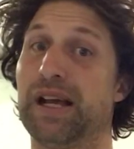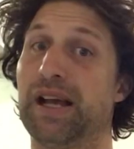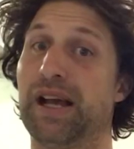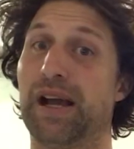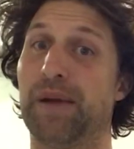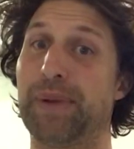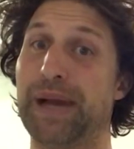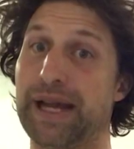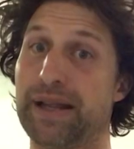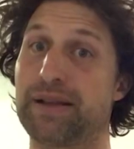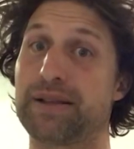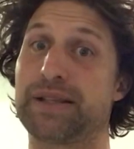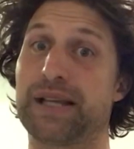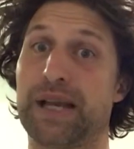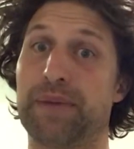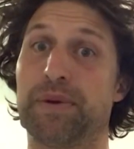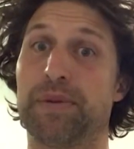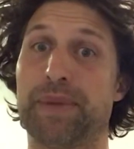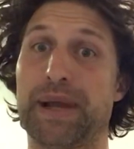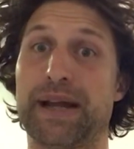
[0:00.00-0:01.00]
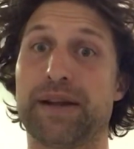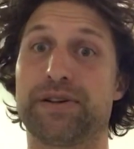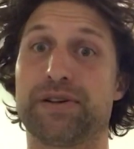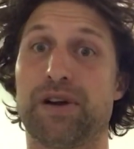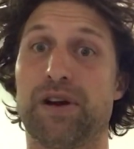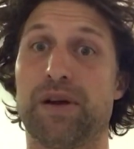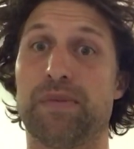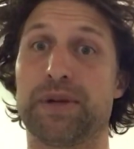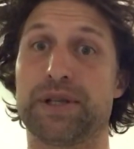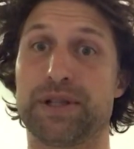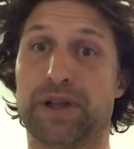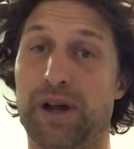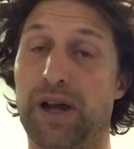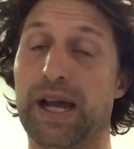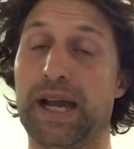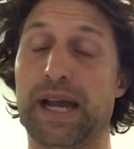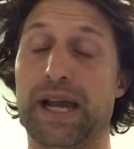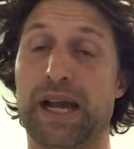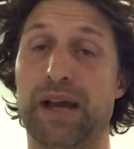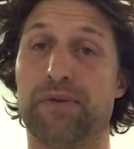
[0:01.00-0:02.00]
about the same amount of time as I
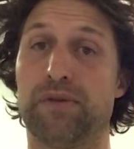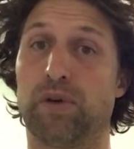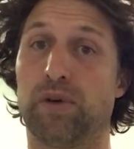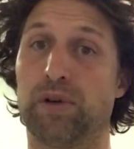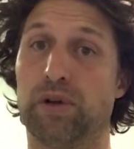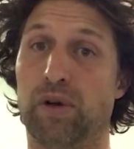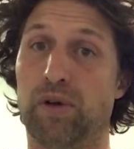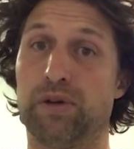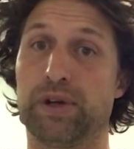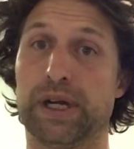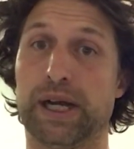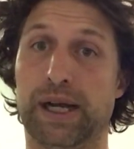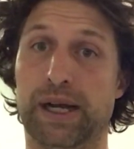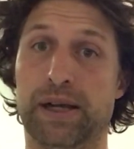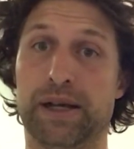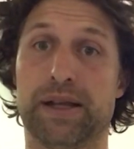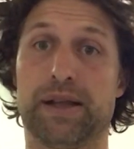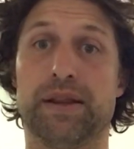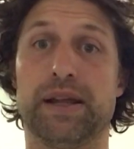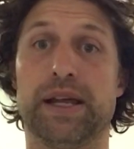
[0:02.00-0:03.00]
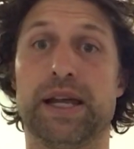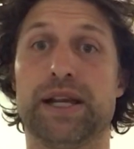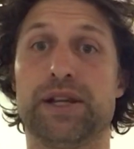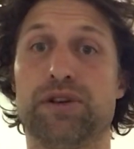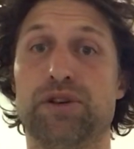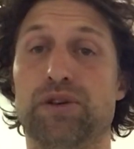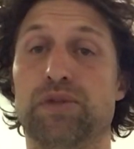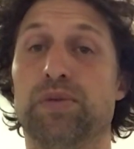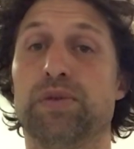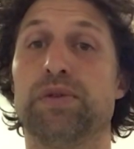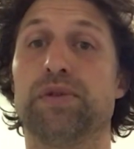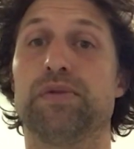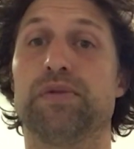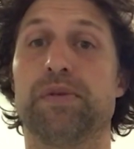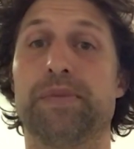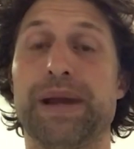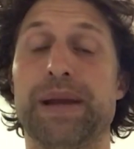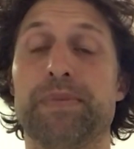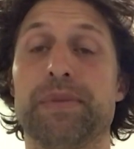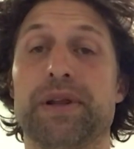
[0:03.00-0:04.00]
have, or longer, then you would
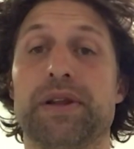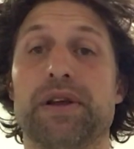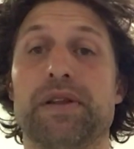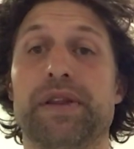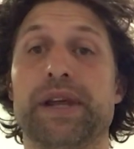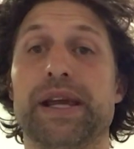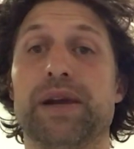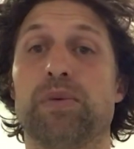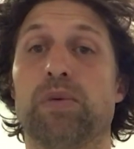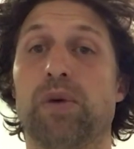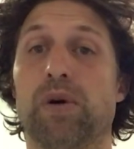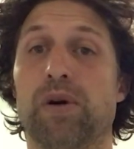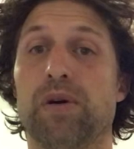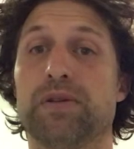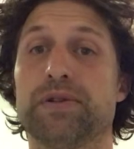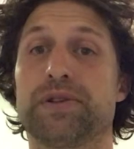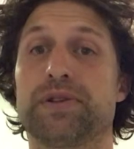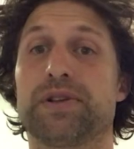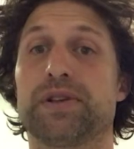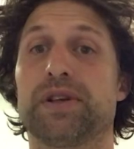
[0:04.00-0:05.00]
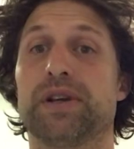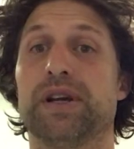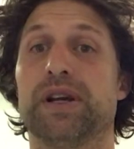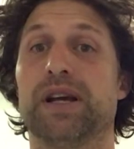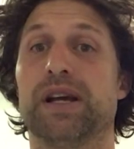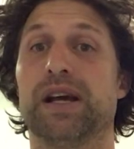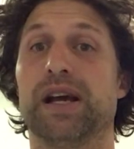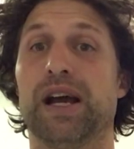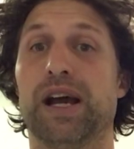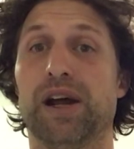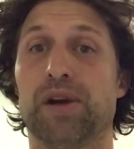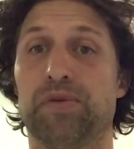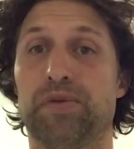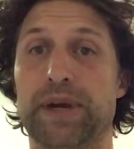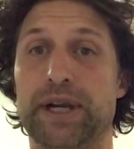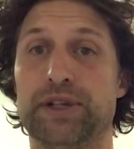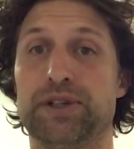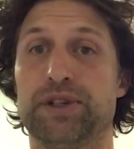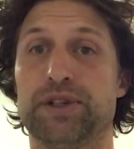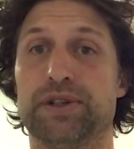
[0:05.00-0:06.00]
remember that there was a
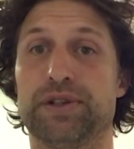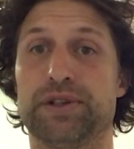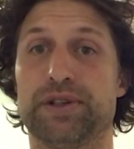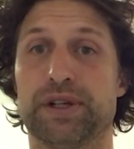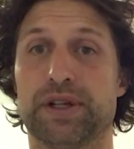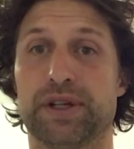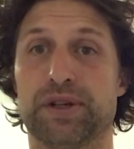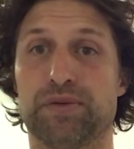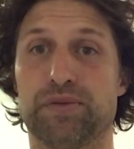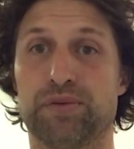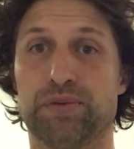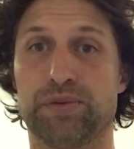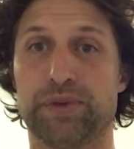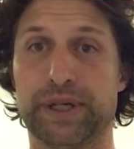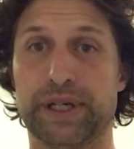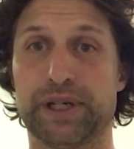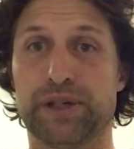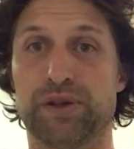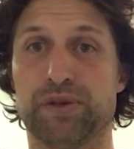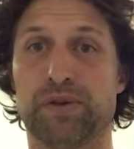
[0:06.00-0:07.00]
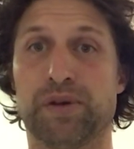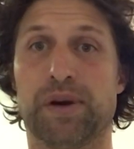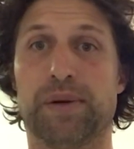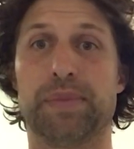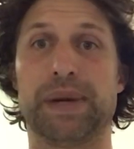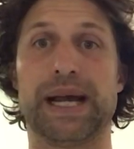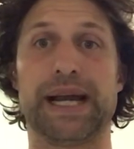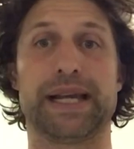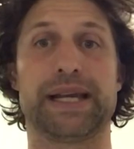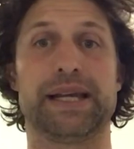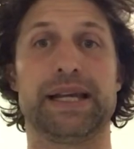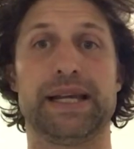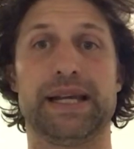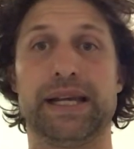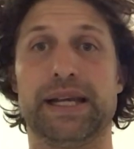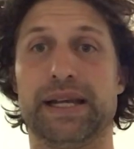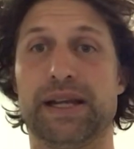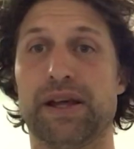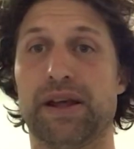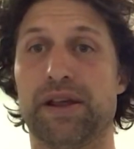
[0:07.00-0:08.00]
Reschs Real back
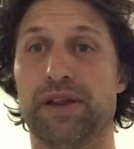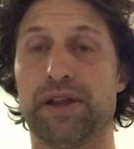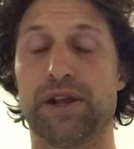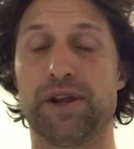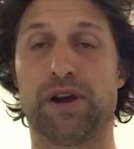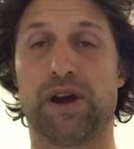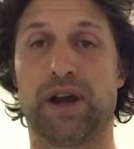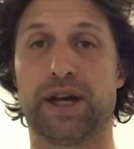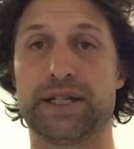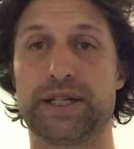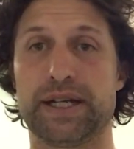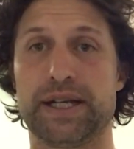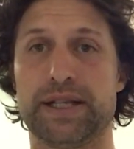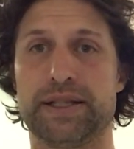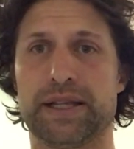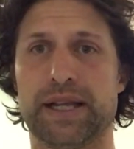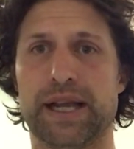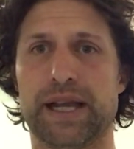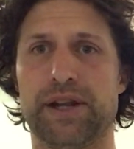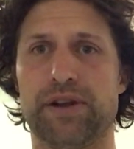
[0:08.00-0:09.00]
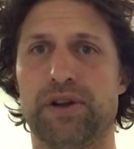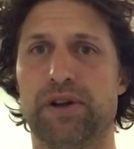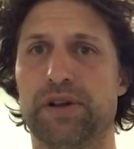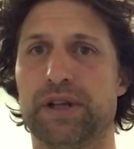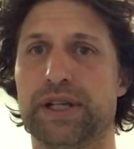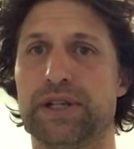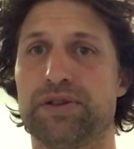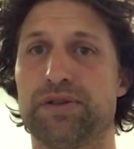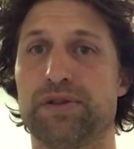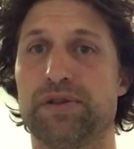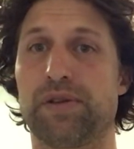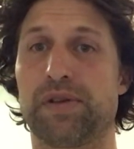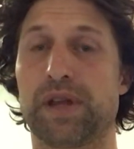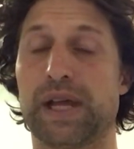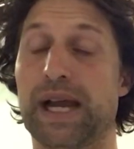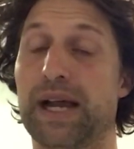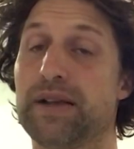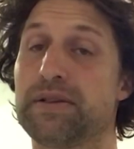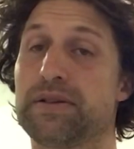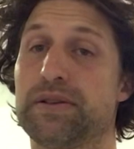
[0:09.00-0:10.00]
in the 90s and early
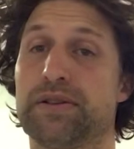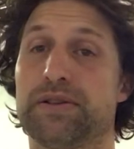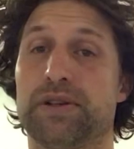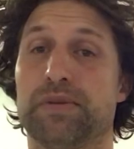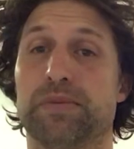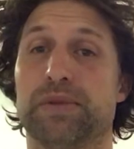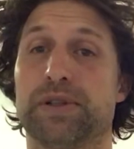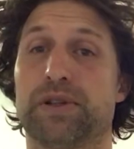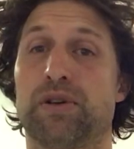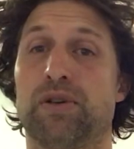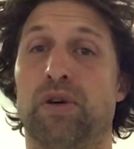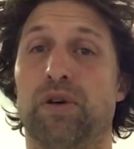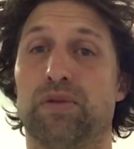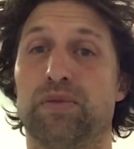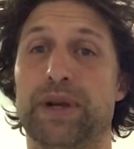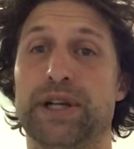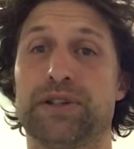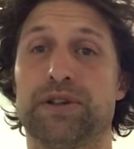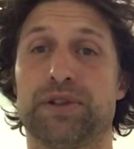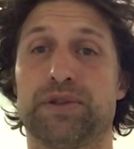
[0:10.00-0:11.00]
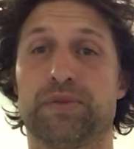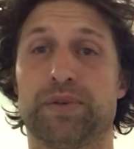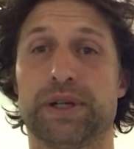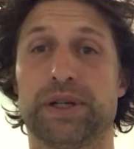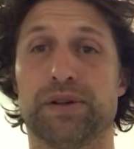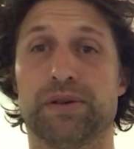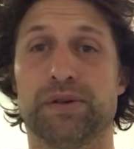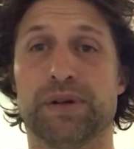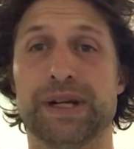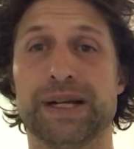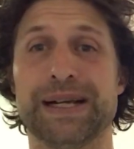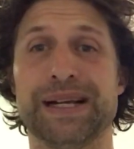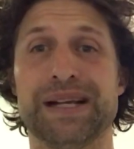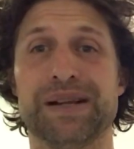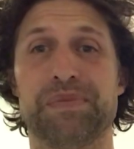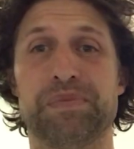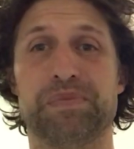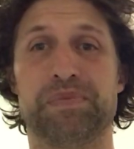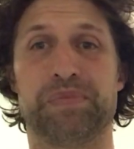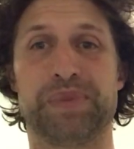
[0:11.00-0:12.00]
2000s. It was called Reschs Real
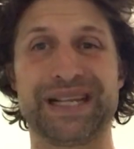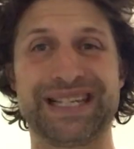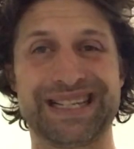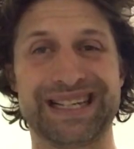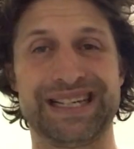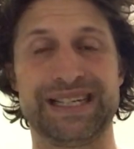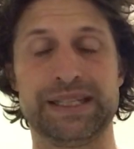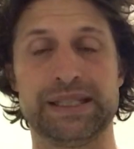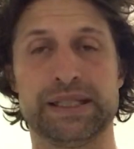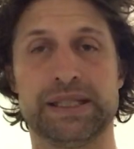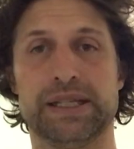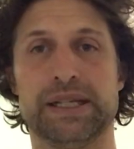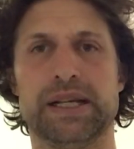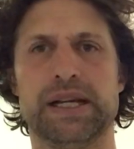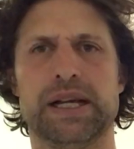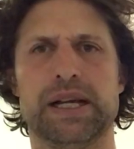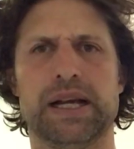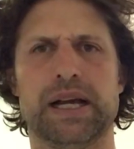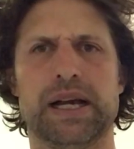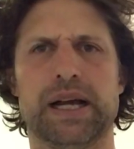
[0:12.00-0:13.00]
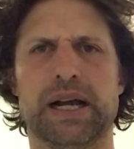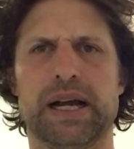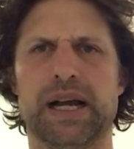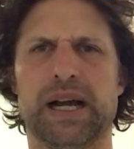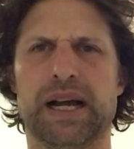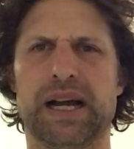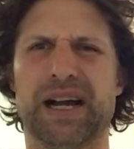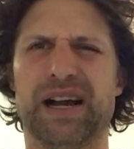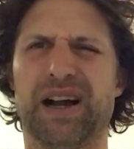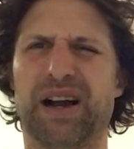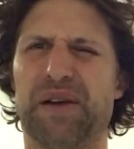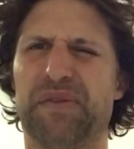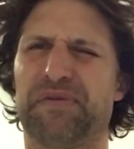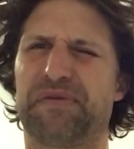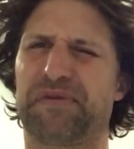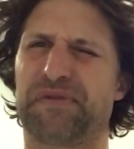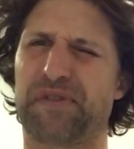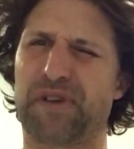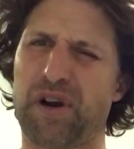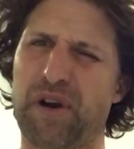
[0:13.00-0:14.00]
Bitter.
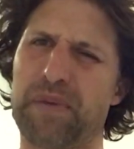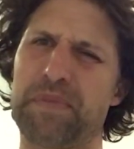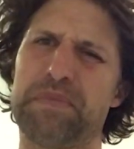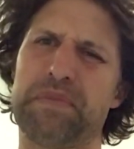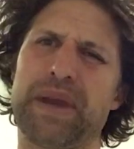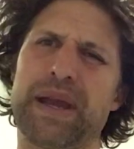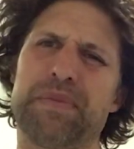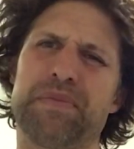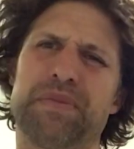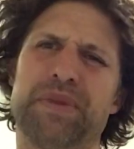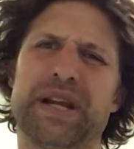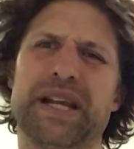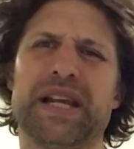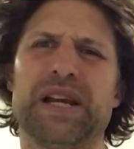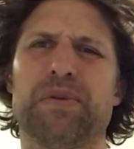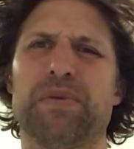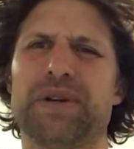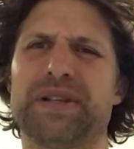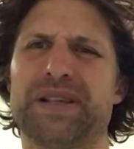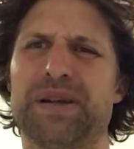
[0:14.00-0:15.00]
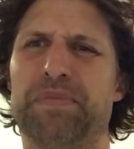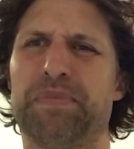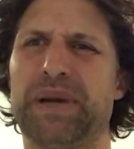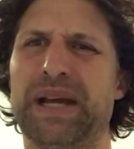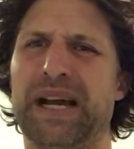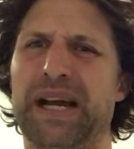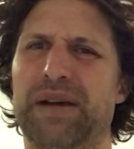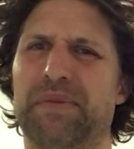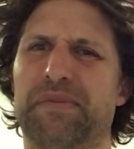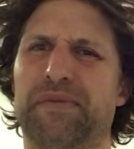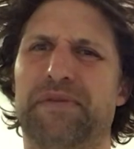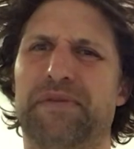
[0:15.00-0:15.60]
From memory, it was about